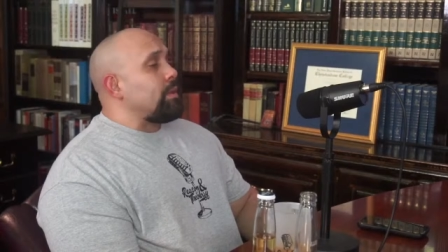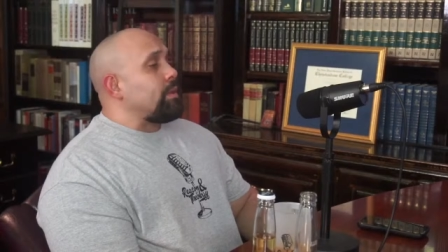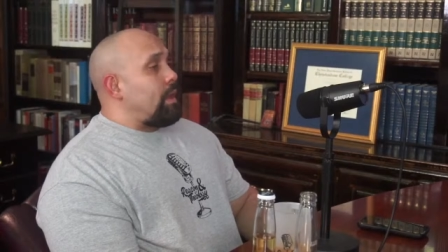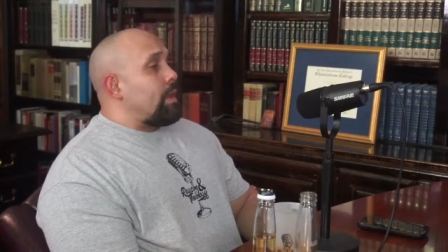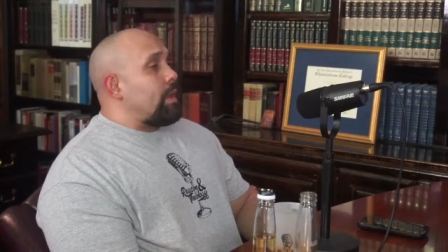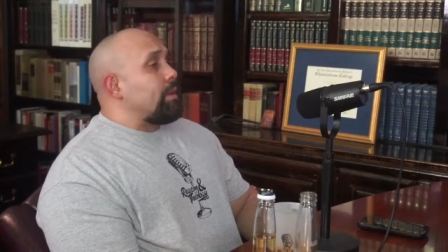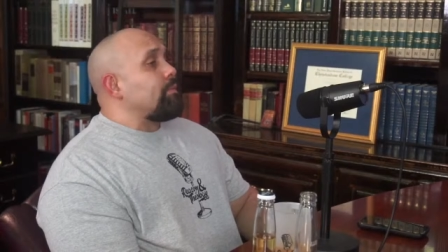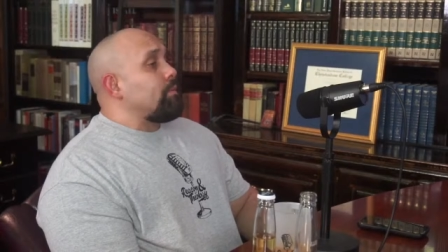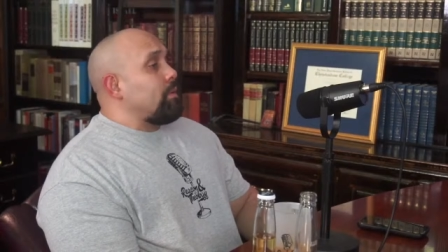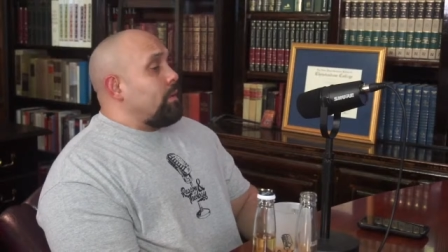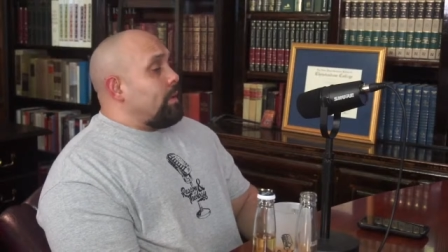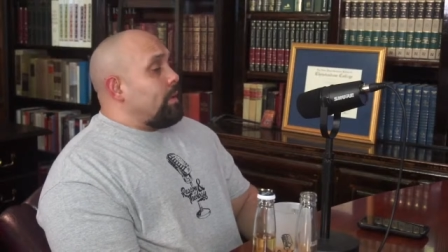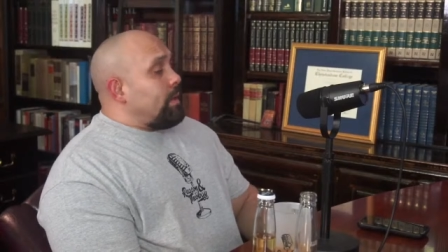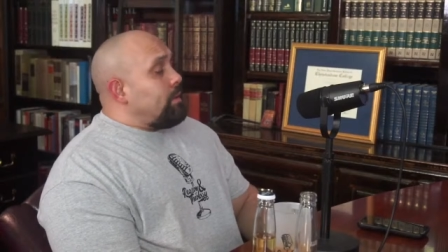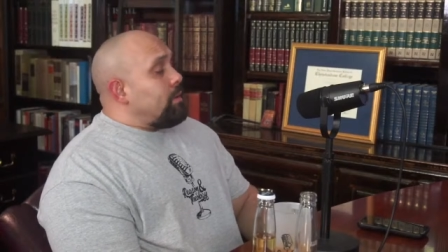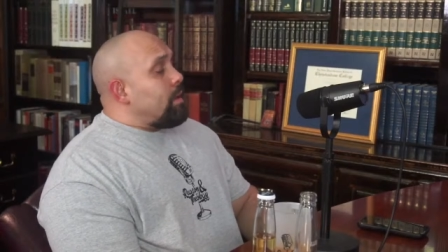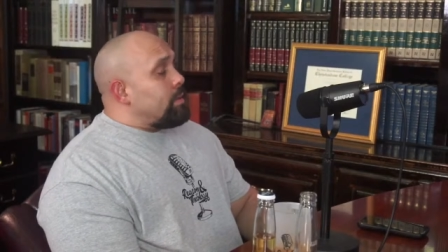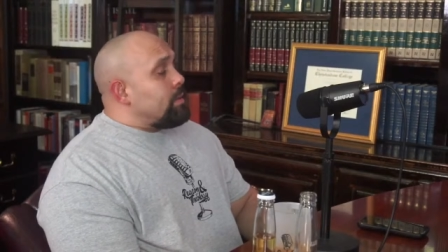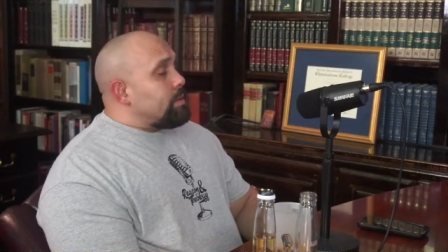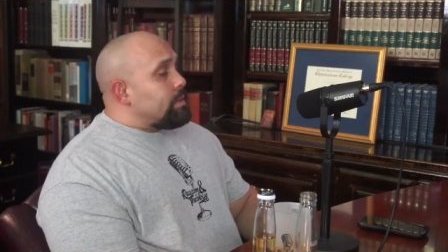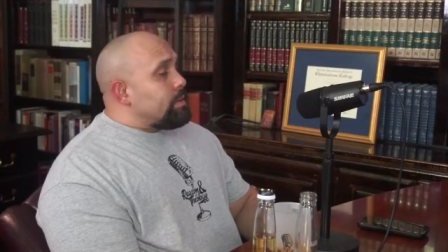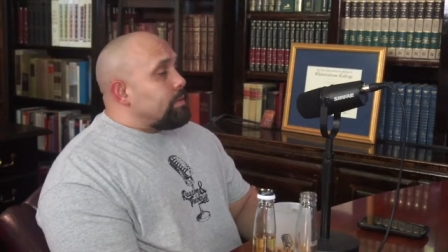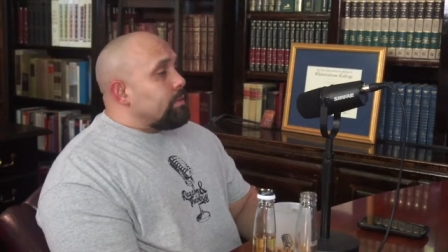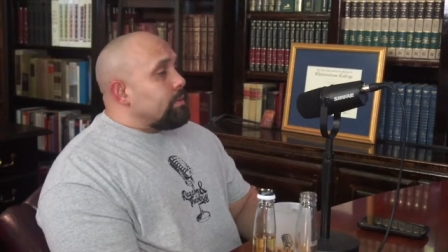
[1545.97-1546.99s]
lot of good he
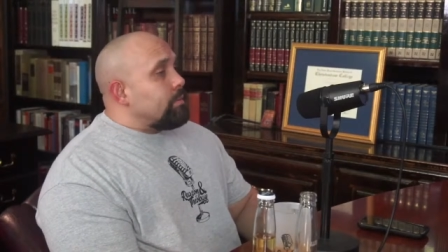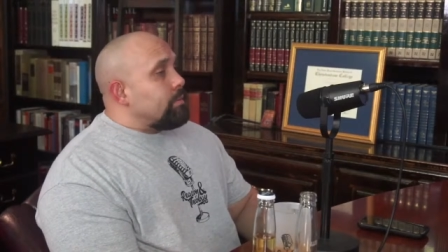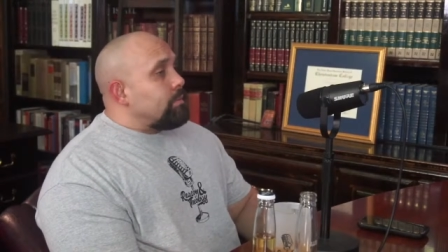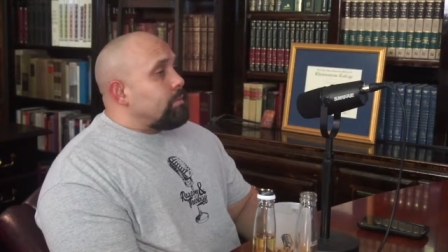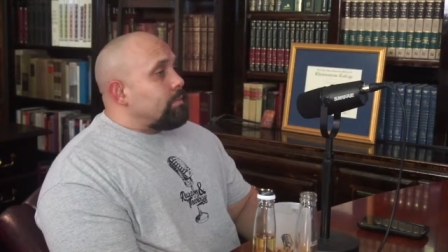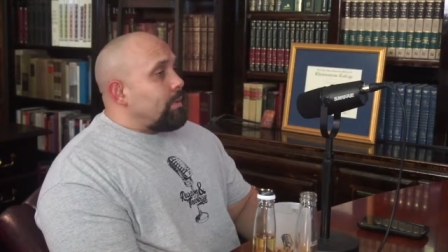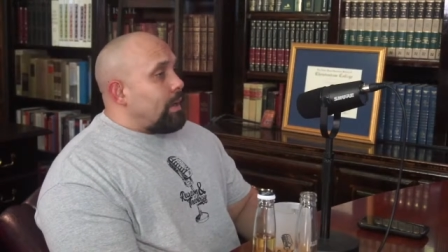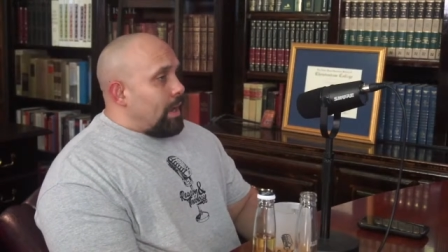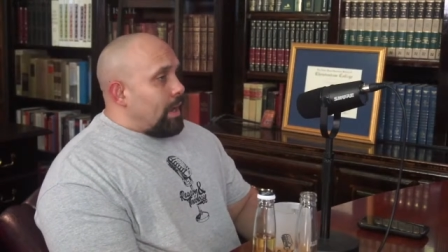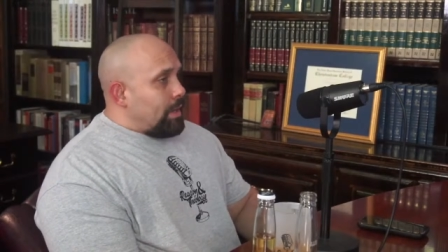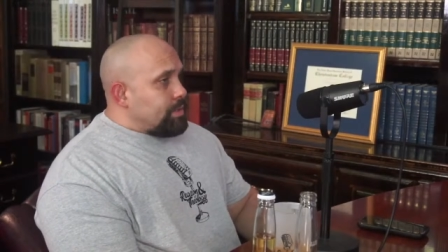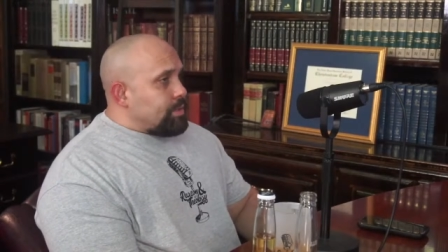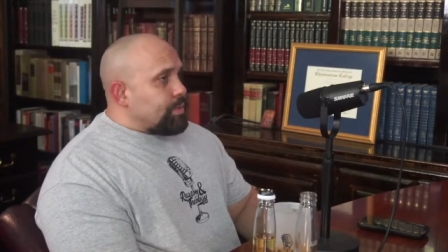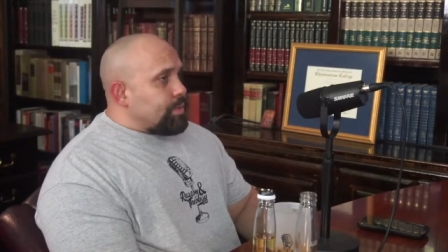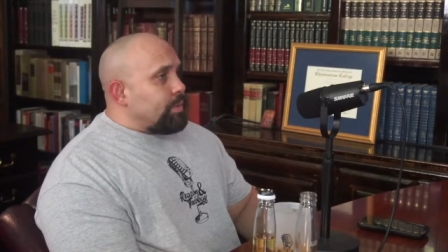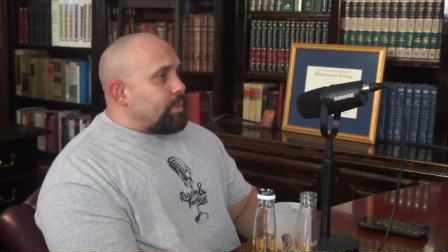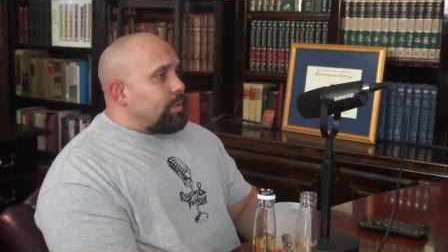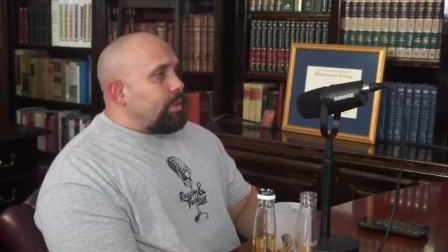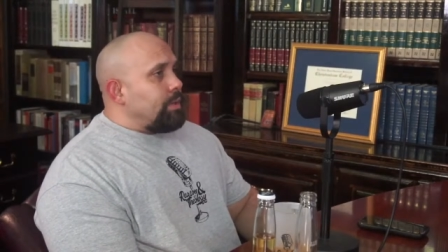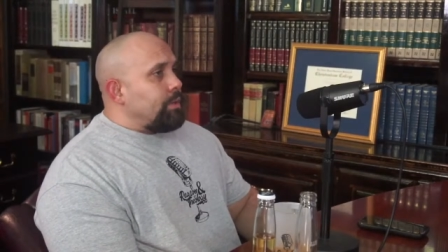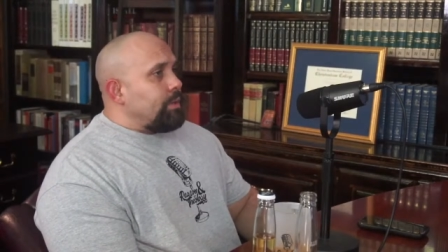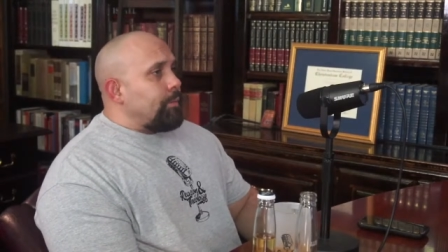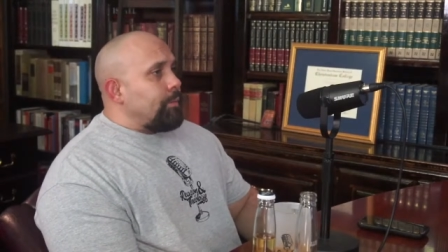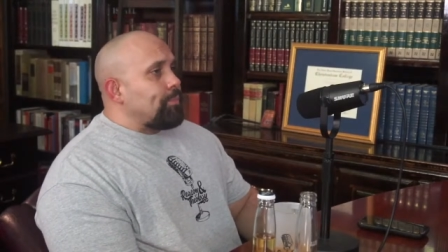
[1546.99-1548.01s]
does do. I
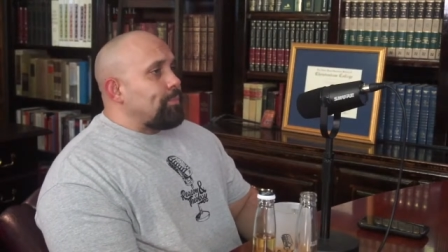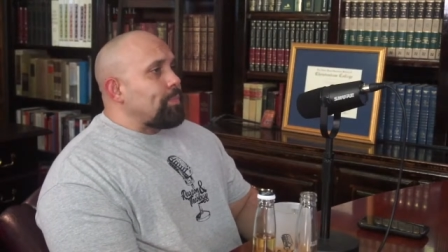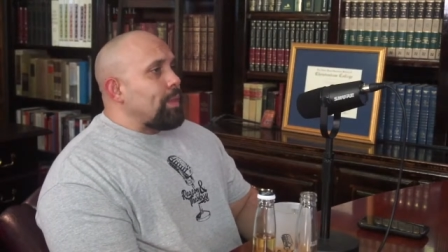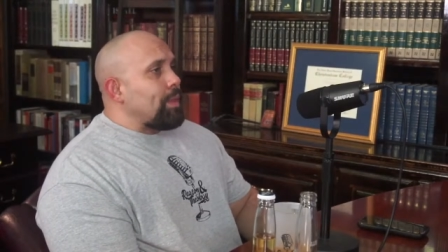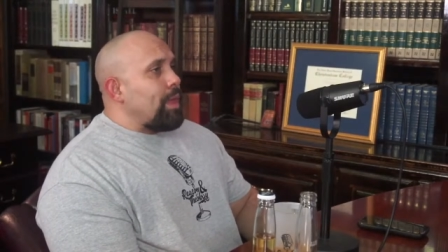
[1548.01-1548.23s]
truly do.